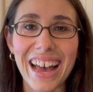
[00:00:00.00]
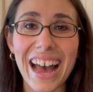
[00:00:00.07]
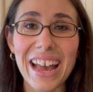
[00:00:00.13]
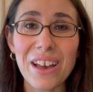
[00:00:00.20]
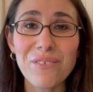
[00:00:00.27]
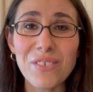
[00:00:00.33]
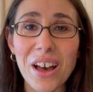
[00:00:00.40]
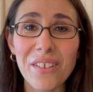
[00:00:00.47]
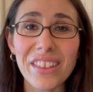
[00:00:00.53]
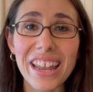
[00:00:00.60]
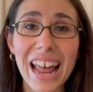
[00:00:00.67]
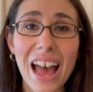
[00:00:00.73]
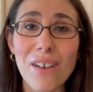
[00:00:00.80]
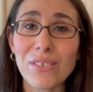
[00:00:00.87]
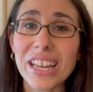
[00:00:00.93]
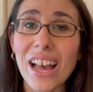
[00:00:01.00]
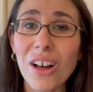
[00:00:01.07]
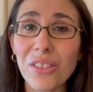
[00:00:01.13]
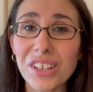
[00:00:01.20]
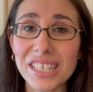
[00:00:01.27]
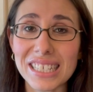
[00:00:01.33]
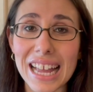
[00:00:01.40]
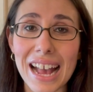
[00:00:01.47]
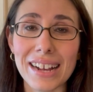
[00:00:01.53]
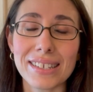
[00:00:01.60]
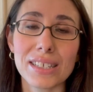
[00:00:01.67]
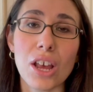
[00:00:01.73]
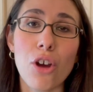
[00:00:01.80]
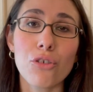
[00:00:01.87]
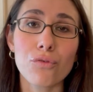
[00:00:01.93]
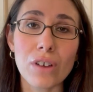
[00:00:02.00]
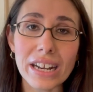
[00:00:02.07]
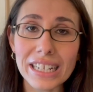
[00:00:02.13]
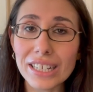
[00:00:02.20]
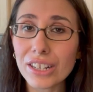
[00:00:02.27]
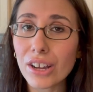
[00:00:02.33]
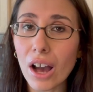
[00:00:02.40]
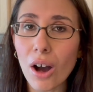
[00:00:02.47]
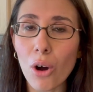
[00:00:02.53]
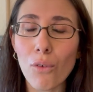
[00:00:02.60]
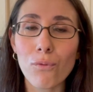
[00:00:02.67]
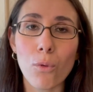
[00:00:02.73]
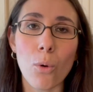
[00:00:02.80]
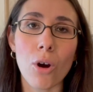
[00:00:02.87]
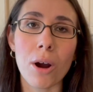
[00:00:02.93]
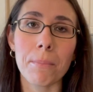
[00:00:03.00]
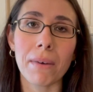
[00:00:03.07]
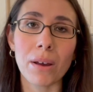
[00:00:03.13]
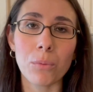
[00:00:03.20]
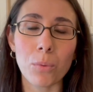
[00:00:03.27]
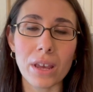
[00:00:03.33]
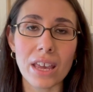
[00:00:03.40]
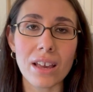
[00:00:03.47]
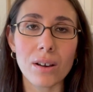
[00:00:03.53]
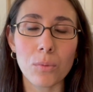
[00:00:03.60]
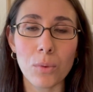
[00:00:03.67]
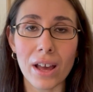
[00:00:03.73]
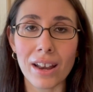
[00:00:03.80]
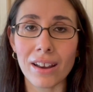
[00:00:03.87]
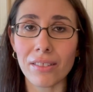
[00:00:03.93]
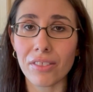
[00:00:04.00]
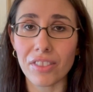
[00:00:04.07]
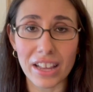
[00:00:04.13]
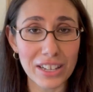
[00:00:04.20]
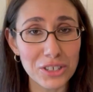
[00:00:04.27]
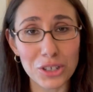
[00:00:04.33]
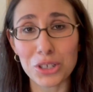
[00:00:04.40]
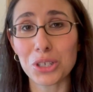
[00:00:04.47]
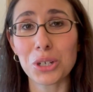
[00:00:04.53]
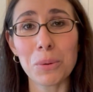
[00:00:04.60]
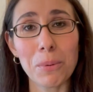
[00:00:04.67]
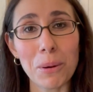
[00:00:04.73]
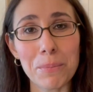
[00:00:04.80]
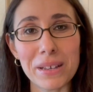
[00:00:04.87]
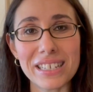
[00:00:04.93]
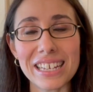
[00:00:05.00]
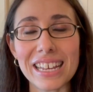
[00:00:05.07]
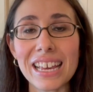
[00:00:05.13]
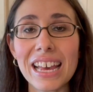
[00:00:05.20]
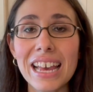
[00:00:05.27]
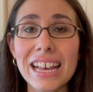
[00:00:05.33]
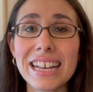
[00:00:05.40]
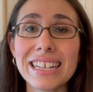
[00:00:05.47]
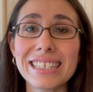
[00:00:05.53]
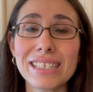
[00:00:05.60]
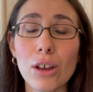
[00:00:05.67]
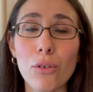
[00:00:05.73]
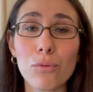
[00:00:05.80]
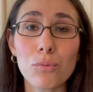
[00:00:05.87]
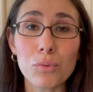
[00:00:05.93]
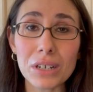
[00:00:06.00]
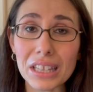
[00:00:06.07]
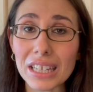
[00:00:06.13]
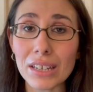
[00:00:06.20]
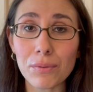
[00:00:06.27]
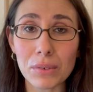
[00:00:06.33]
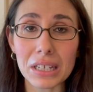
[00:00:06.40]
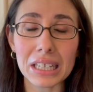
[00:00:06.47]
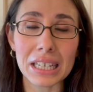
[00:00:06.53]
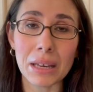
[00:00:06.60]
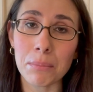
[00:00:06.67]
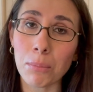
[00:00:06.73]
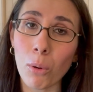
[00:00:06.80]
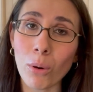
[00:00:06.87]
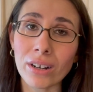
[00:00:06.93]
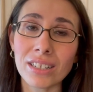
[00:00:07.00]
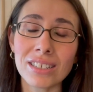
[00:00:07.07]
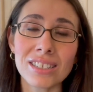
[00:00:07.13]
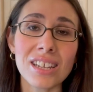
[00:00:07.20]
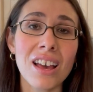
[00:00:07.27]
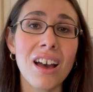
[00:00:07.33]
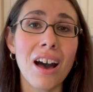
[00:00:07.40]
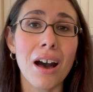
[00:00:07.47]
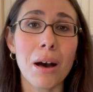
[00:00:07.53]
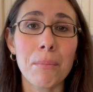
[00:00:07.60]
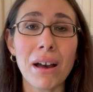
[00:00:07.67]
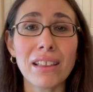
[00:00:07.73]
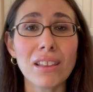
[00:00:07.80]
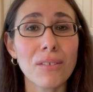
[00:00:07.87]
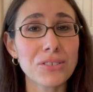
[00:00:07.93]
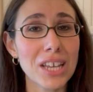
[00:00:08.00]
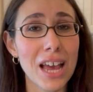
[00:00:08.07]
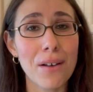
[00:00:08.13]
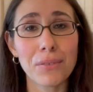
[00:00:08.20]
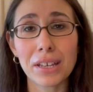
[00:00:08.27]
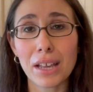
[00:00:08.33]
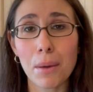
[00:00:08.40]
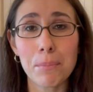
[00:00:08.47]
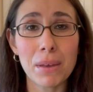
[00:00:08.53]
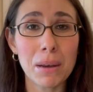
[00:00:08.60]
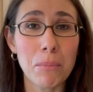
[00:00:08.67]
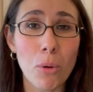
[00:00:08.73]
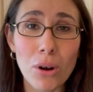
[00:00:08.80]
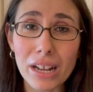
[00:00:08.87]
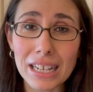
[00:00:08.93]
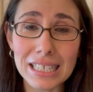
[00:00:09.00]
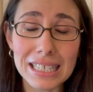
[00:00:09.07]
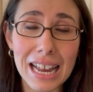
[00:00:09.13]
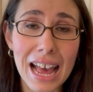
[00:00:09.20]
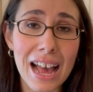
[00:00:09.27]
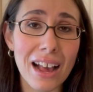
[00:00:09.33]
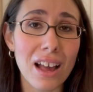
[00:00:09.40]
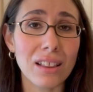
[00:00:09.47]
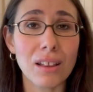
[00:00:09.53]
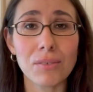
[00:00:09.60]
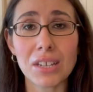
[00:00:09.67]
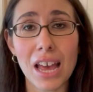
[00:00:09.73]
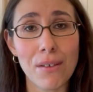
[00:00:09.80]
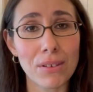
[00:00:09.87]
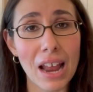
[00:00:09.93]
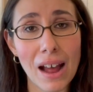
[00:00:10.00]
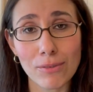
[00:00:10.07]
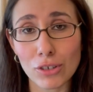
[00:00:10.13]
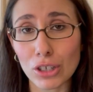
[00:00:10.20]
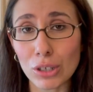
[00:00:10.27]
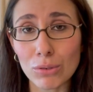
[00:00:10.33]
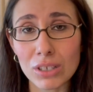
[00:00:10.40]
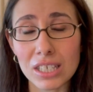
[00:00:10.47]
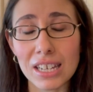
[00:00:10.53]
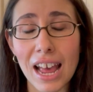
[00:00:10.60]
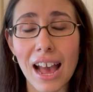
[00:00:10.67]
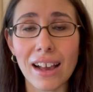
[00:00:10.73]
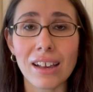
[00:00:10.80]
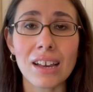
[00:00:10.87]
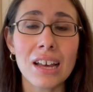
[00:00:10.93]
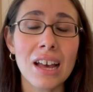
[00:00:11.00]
I have found that having healthy snacks ready to go for my week when things are super busy is really, really important. I love to have like a mid-morning snack. I love to have an afternoon snack